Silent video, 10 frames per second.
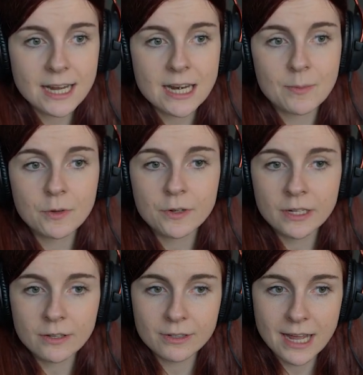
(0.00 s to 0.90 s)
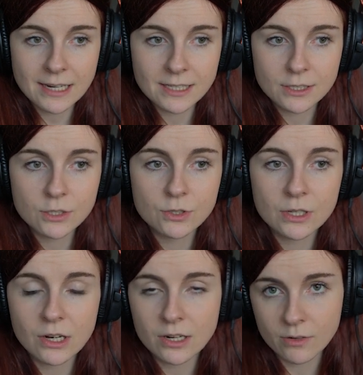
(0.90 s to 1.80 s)
and I'm currently connected to
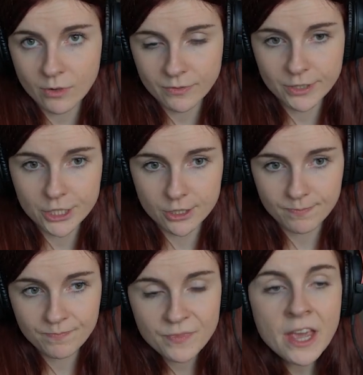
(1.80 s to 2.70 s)
the London 1 region.